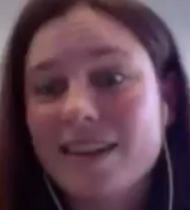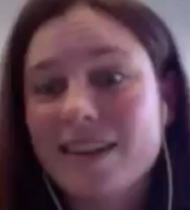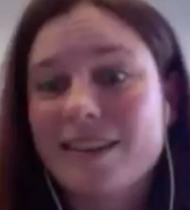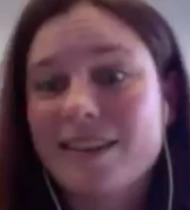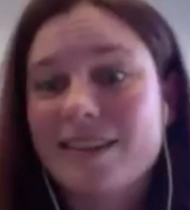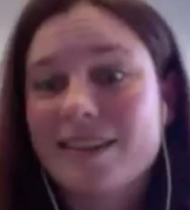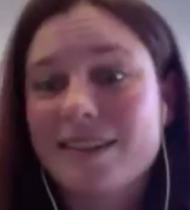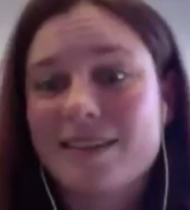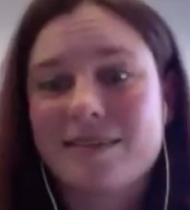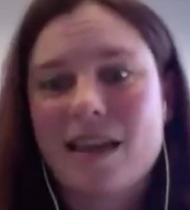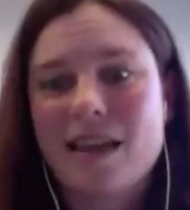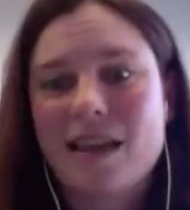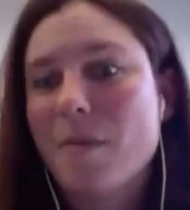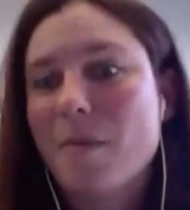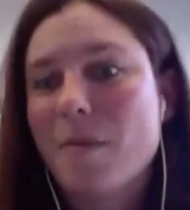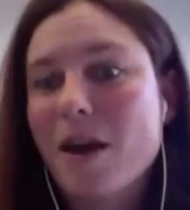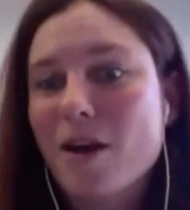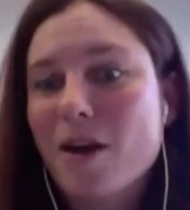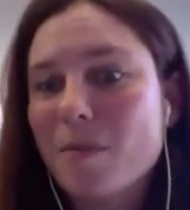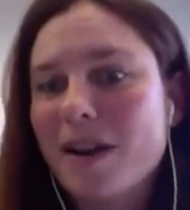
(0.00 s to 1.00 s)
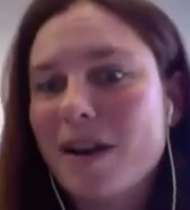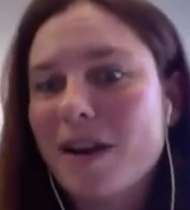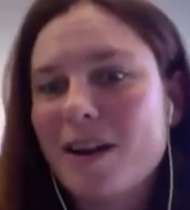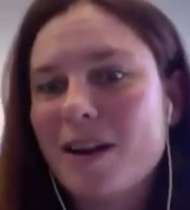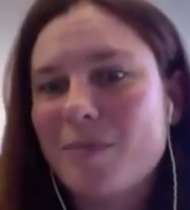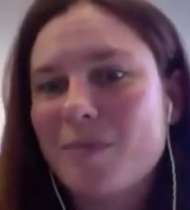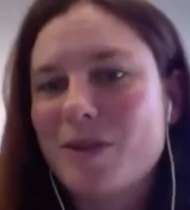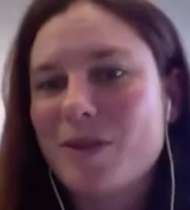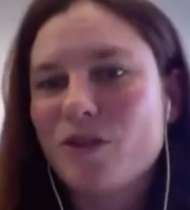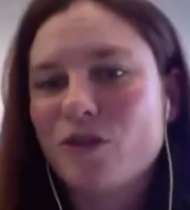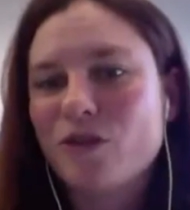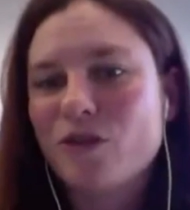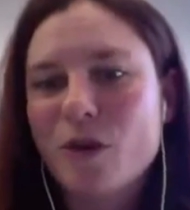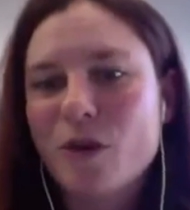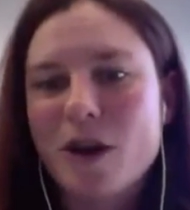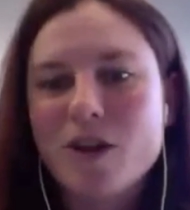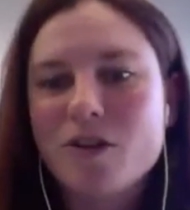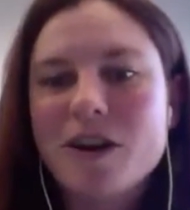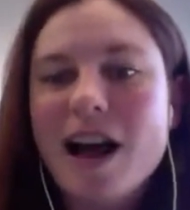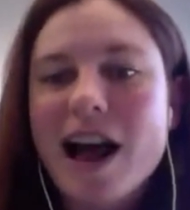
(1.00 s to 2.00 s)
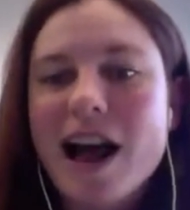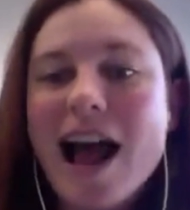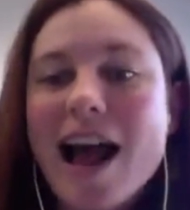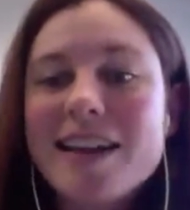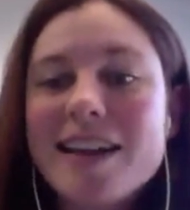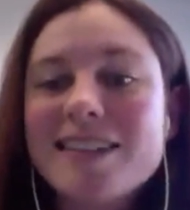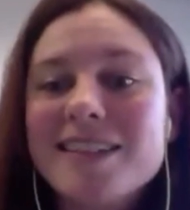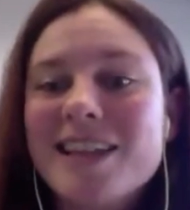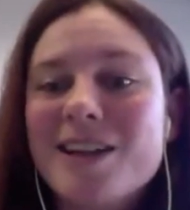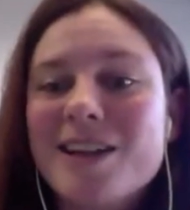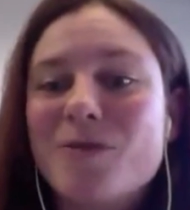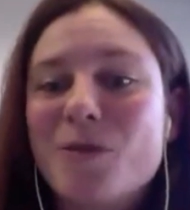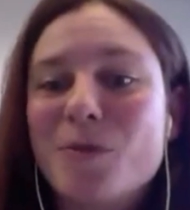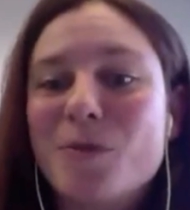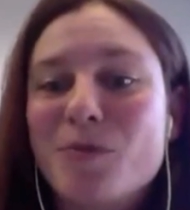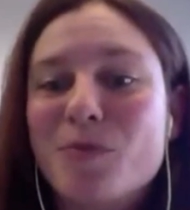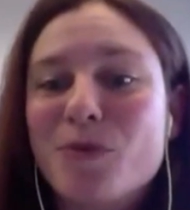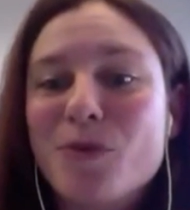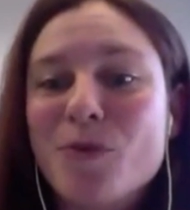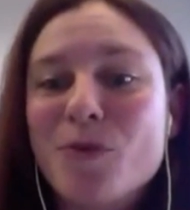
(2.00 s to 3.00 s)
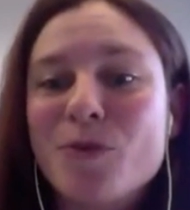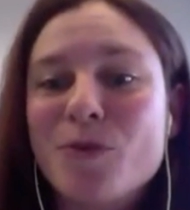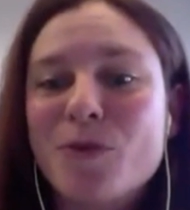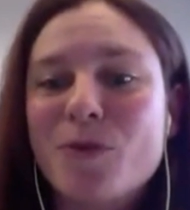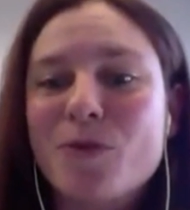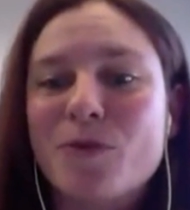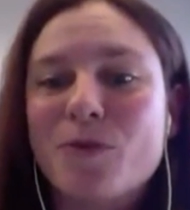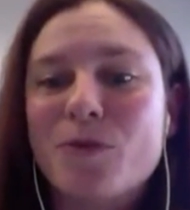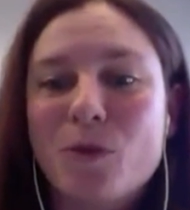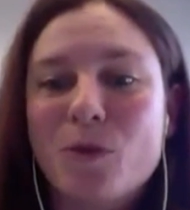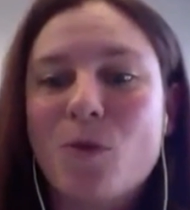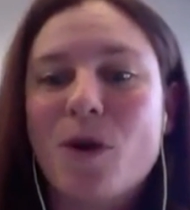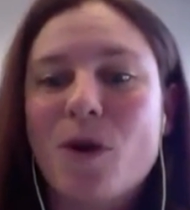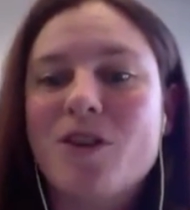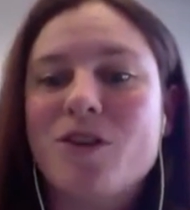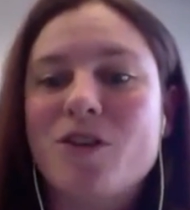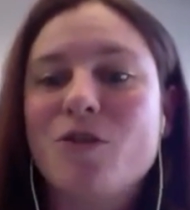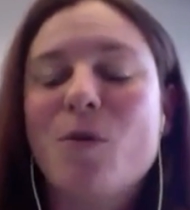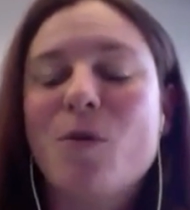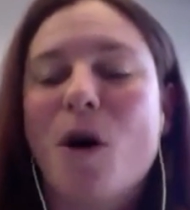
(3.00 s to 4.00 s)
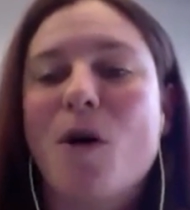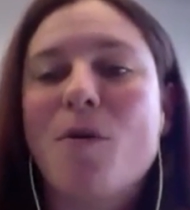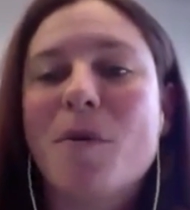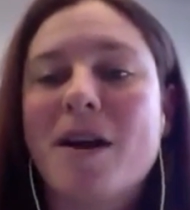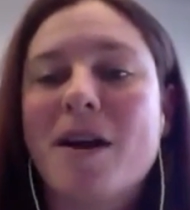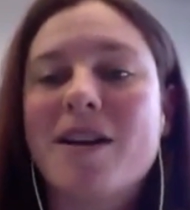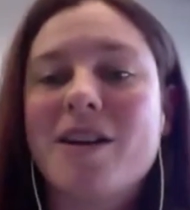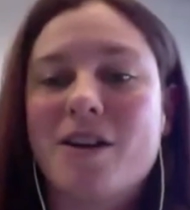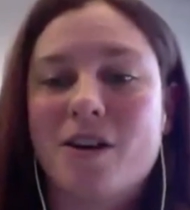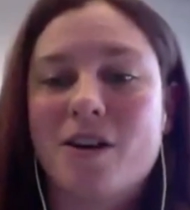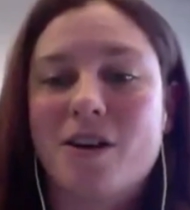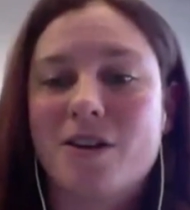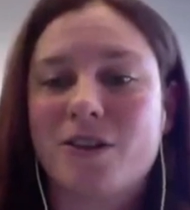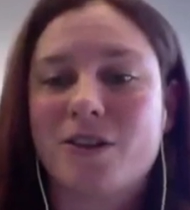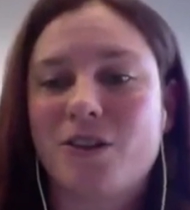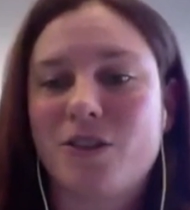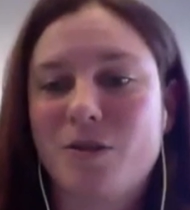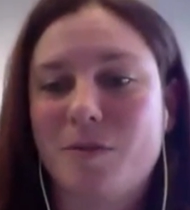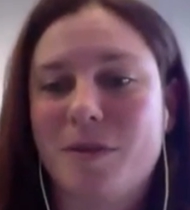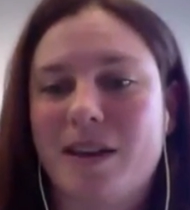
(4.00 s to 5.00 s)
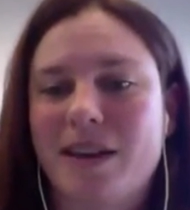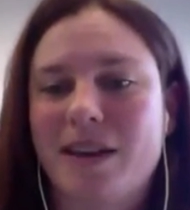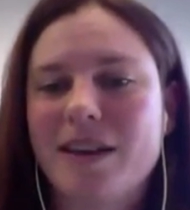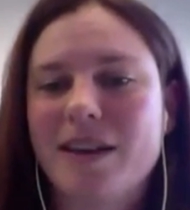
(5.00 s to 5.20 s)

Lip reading: that may or may not be true, and you're not asking for proof for what you already are assuming.